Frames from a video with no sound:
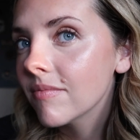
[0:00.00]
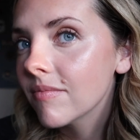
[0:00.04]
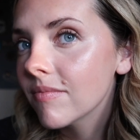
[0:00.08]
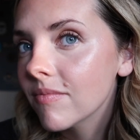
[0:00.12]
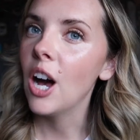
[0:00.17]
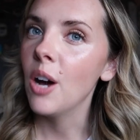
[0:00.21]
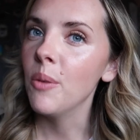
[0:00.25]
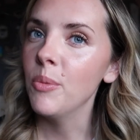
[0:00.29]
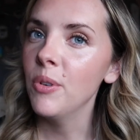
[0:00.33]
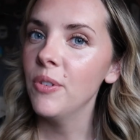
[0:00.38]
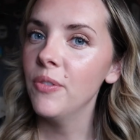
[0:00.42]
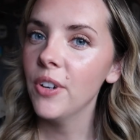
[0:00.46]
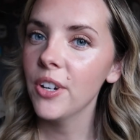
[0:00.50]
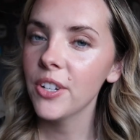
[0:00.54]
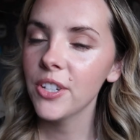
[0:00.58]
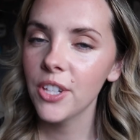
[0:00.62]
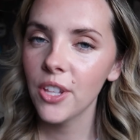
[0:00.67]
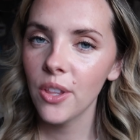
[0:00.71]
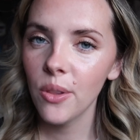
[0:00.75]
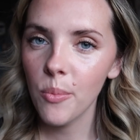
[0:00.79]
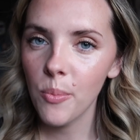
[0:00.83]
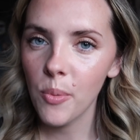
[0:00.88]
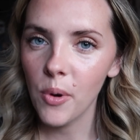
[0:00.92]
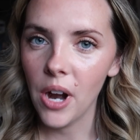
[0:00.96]
I'll move on to
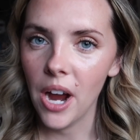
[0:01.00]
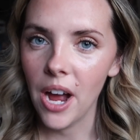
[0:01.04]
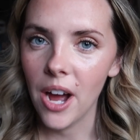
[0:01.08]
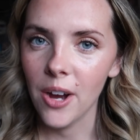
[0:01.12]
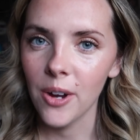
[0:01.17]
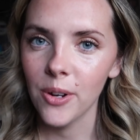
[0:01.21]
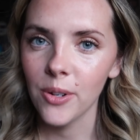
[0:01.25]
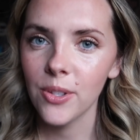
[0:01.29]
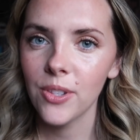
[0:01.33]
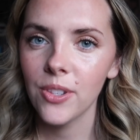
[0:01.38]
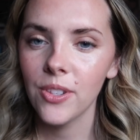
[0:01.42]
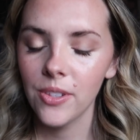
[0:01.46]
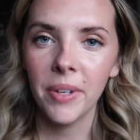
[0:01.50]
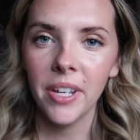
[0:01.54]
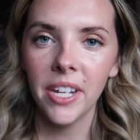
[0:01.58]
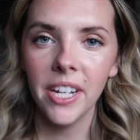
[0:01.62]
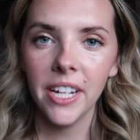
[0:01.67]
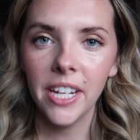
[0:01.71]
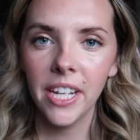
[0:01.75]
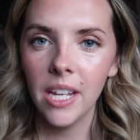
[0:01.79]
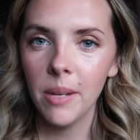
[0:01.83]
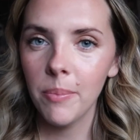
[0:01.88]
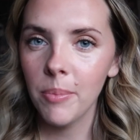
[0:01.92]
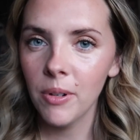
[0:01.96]
the brows. I'm gonna
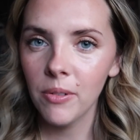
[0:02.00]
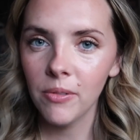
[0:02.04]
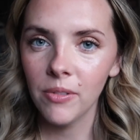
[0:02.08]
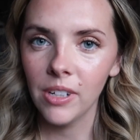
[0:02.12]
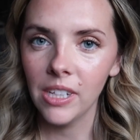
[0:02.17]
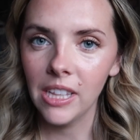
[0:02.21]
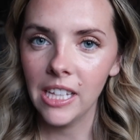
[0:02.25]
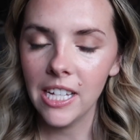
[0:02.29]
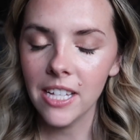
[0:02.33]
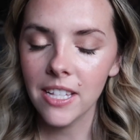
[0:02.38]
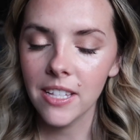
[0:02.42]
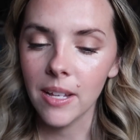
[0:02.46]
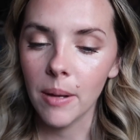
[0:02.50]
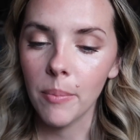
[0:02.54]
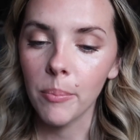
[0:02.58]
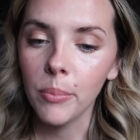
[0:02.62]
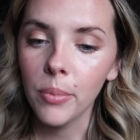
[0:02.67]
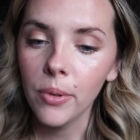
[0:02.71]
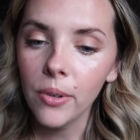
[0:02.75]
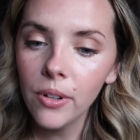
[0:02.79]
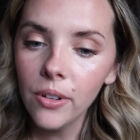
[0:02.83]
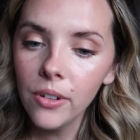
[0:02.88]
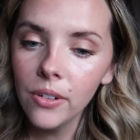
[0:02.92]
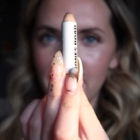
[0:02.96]
keep it really
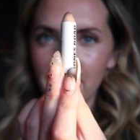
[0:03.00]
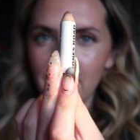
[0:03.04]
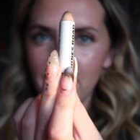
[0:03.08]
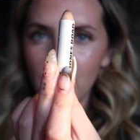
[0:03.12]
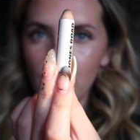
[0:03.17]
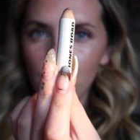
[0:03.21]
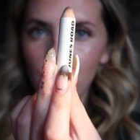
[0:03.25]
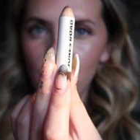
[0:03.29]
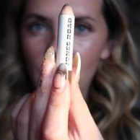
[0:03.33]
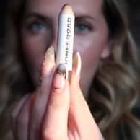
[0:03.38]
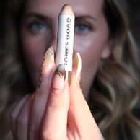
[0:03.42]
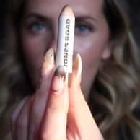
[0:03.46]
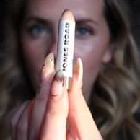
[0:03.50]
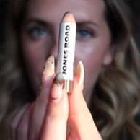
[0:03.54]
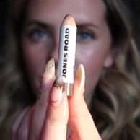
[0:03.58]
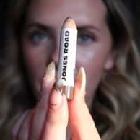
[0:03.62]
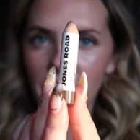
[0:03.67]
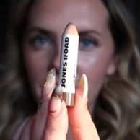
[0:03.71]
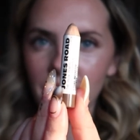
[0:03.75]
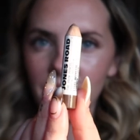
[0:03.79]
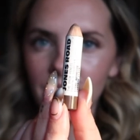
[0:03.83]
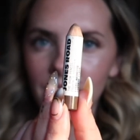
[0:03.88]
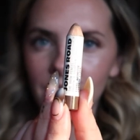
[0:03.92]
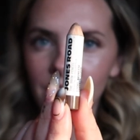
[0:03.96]
simple. This is the brow
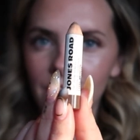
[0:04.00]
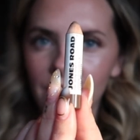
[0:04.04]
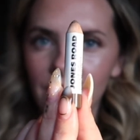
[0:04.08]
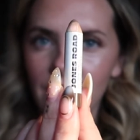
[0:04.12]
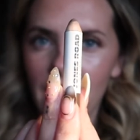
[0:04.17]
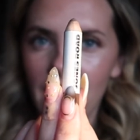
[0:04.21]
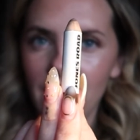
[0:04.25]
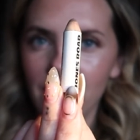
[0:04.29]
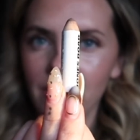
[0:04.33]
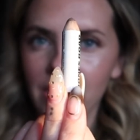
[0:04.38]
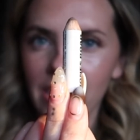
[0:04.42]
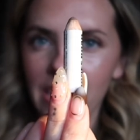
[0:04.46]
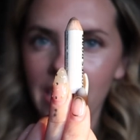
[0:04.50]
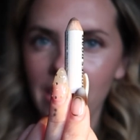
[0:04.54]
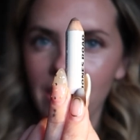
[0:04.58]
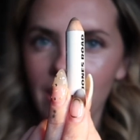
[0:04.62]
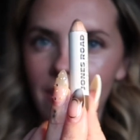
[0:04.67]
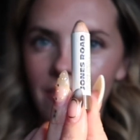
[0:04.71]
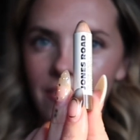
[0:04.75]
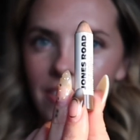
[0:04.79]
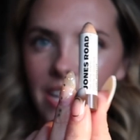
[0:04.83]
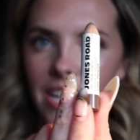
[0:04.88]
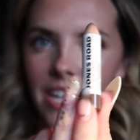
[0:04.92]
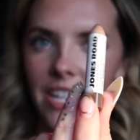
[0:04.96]
pencil. I really
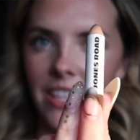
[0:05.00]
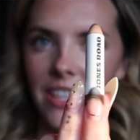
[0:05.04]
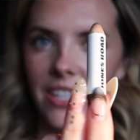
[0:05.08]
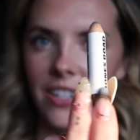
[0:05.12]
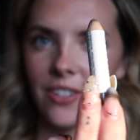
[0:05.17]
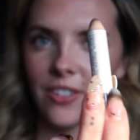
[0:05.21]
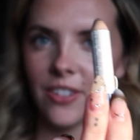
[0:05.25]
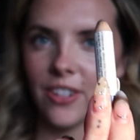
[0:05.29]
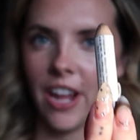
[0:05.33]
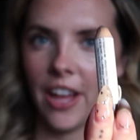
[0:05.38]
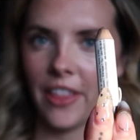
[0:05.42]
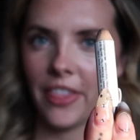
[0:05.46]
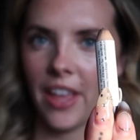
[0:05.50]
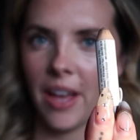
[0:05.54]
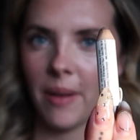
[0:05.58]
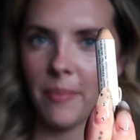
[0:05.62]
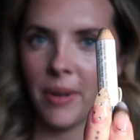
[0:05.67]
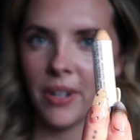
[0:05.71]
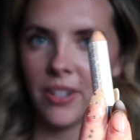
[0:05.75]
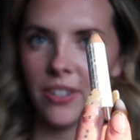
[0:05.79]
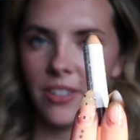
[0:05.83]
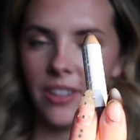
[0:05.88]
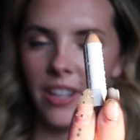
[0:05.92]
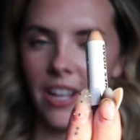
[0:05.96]
love it. There's not that
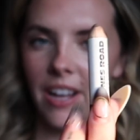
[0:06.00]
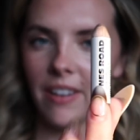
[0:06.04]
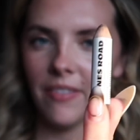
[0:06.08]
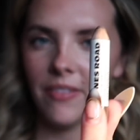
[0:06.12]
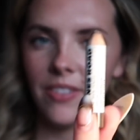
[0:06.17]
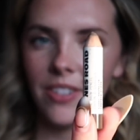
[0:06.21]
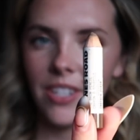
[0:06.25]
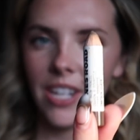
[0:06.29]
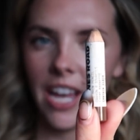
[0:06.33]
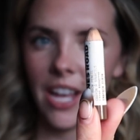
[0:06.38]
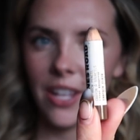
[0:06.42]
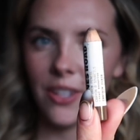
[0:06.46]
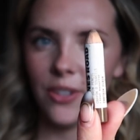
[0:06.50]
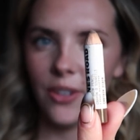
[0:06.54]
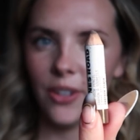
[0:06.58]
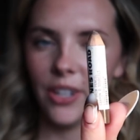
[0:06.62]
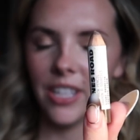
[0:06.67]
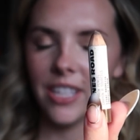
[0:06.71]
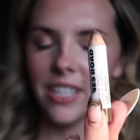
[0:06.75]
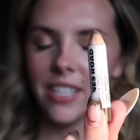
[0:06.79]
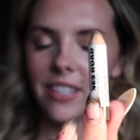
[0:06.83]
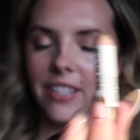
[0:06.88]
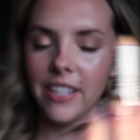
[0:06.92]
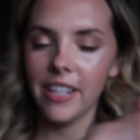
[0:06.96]
much left, as you
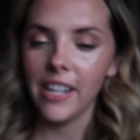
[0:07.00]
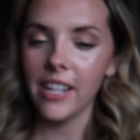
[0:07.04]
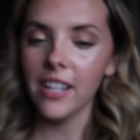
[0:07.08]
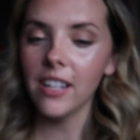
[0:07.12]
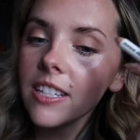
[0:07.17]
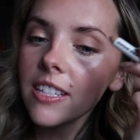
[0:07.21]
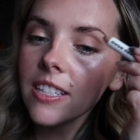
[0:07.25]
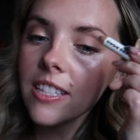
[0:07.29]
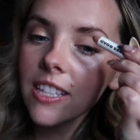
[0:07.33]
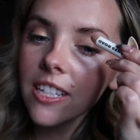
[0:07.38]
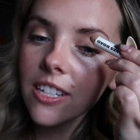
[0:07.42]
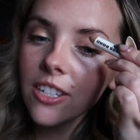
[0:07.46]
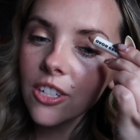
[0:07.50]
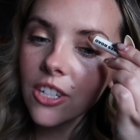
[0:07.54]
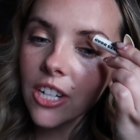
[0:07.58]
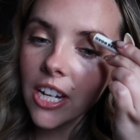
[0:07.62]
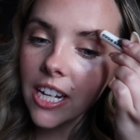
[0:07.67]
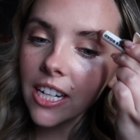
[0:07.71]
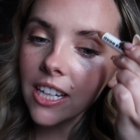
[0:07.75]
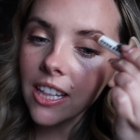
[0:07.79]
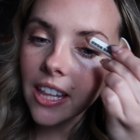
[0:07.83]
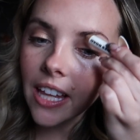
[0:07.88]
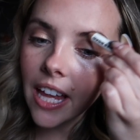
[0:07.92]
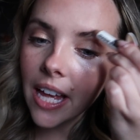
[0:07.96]
can see. This is the
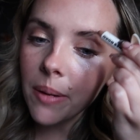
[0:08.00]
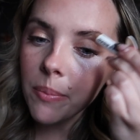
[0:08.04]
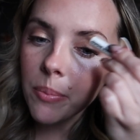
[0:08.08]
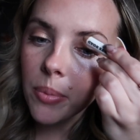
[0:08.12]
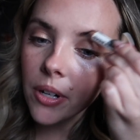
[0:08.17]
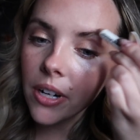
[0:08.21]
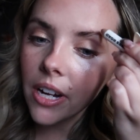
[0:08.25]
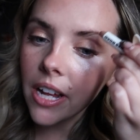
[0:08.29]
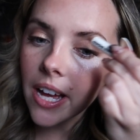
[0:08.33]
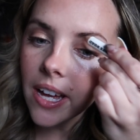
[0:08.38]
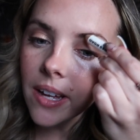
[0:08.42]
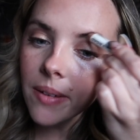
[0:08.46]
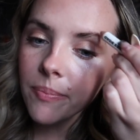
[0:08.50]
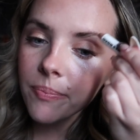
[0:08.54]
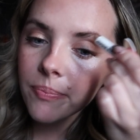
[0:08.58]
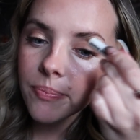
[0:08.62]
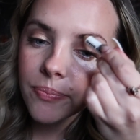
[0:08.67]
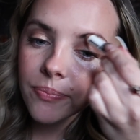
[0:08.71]
shade Light Brunette.